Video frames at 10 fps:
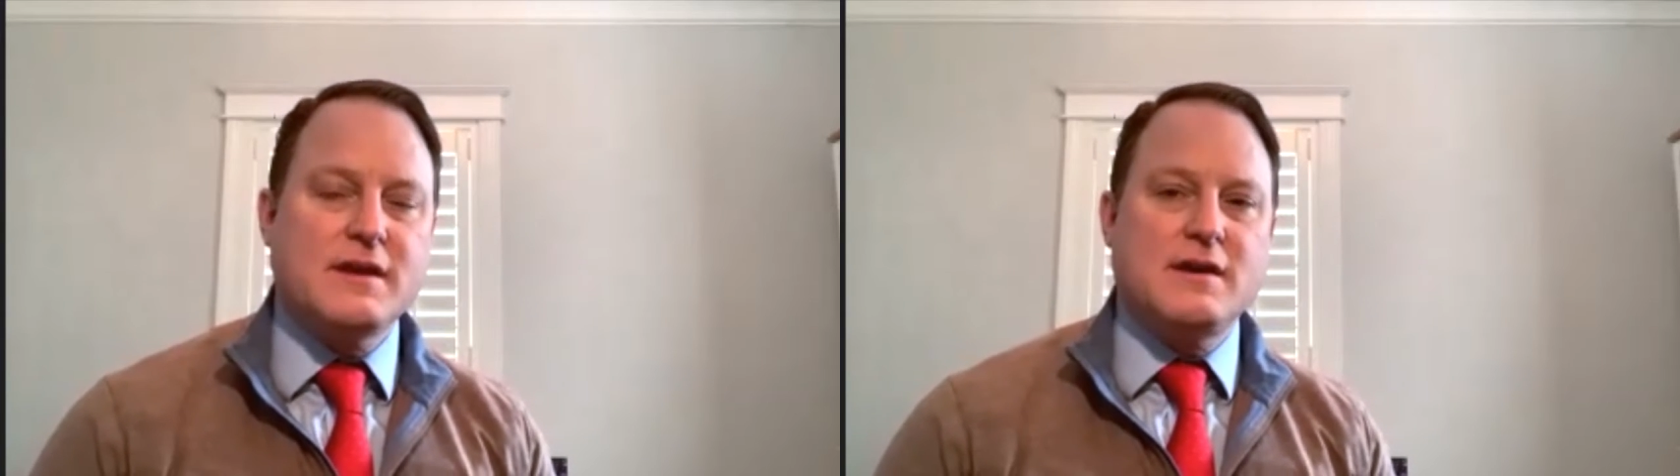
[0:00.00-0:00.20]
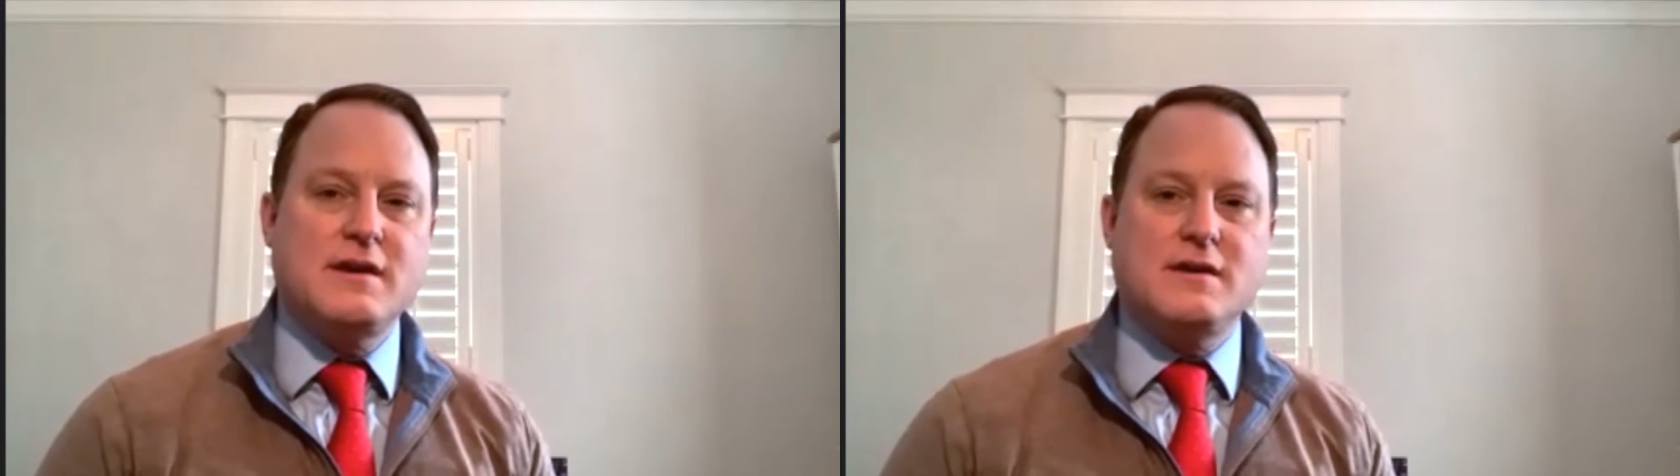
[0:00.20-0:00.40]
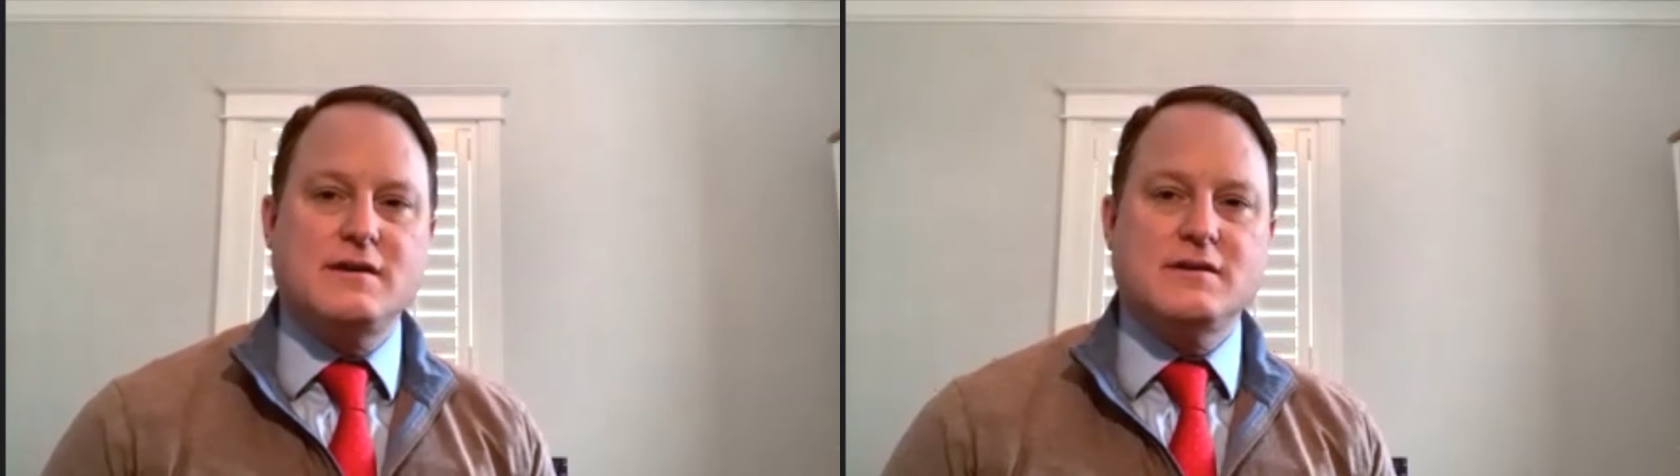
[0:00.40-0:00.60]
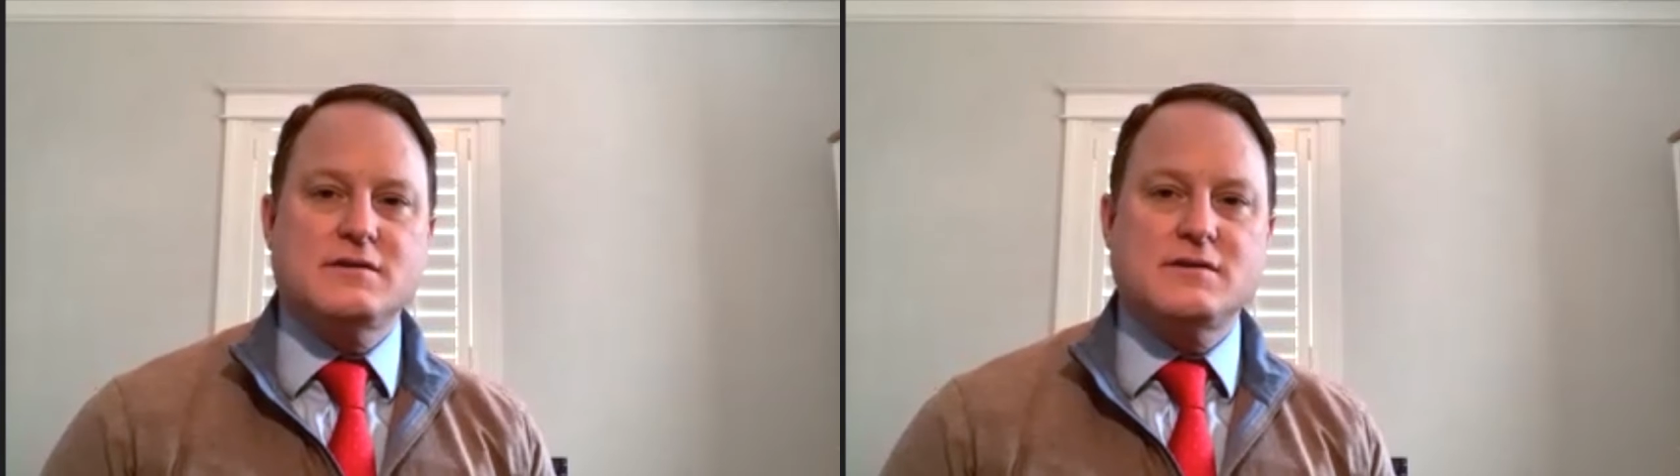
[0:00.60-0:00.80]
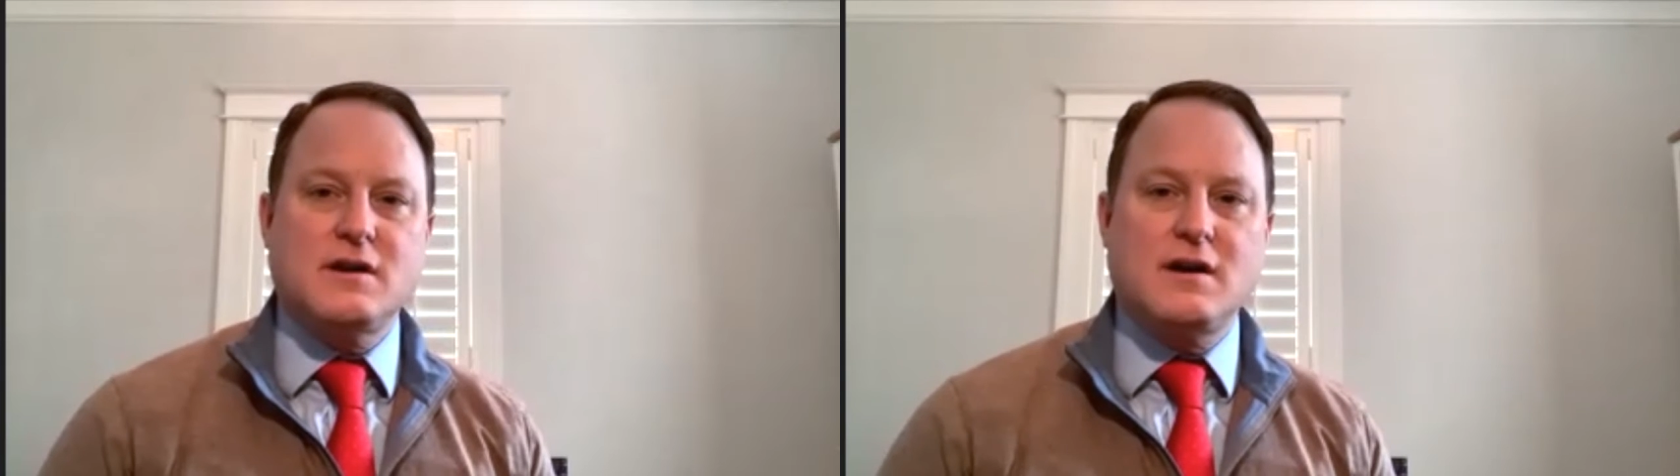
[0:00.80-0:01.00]

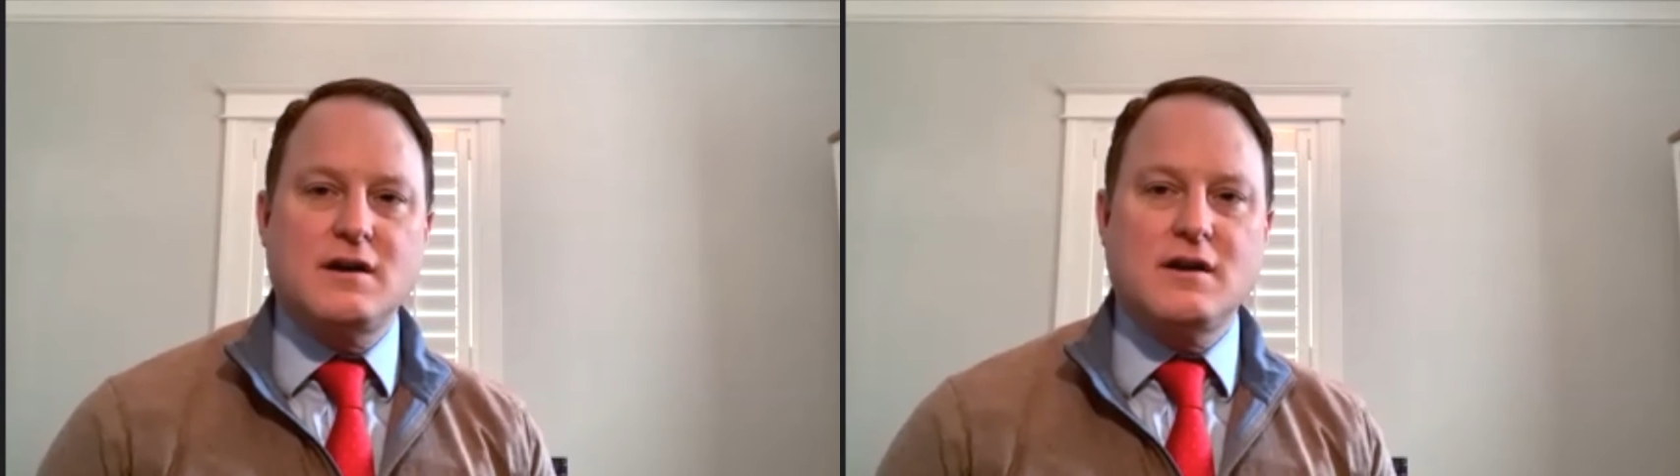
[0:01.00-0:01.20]
is uh,